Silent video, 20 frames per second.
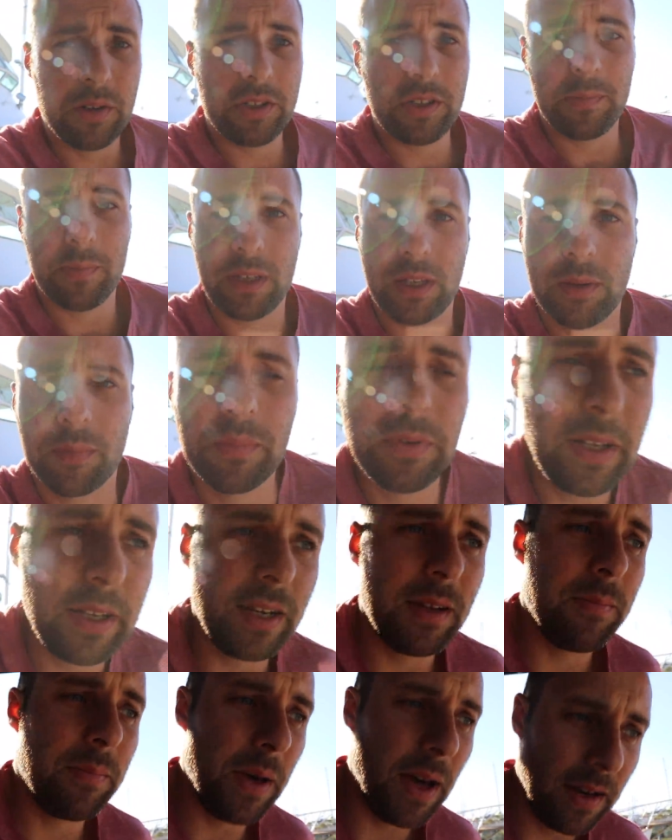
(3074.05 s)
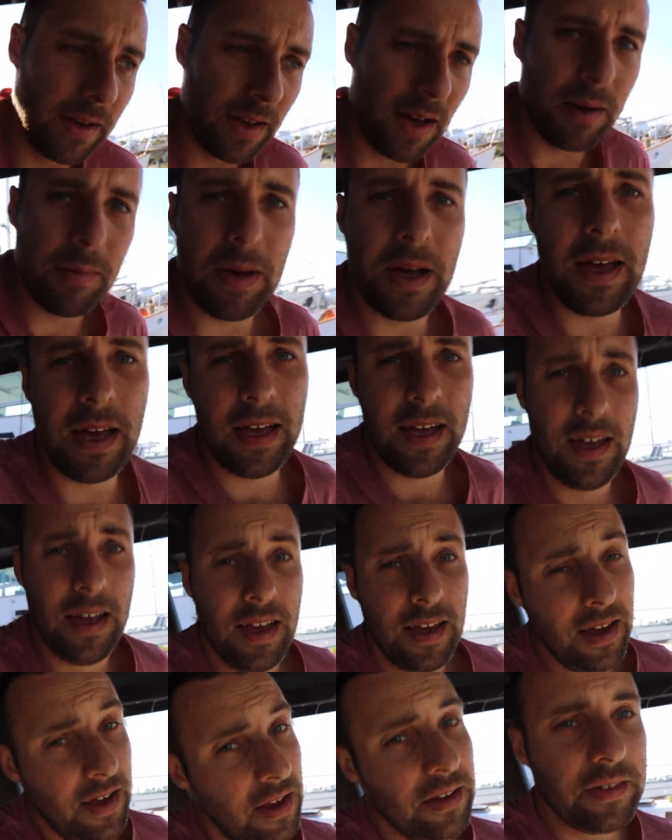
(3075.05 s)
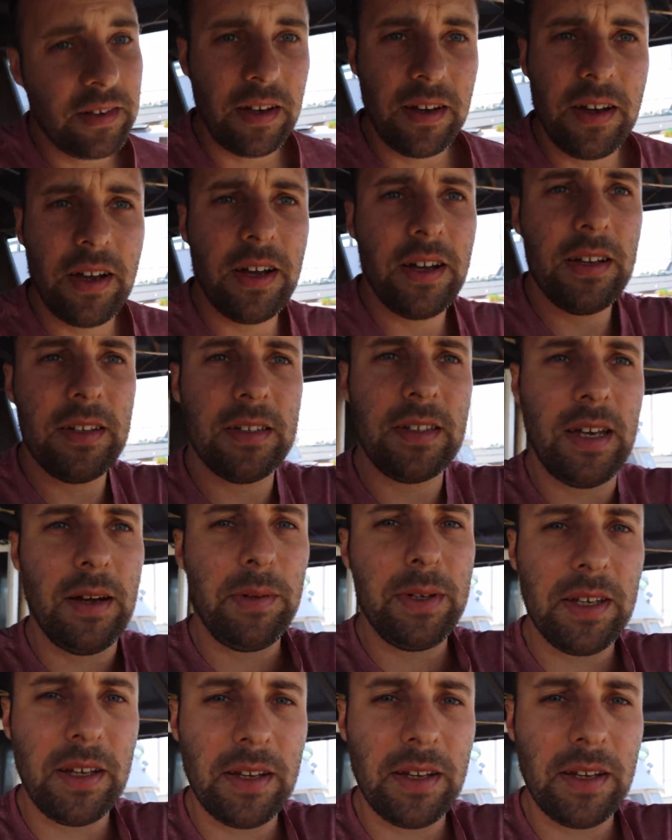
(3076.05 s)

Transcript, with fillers: It should be completely bound up. So, let's see how we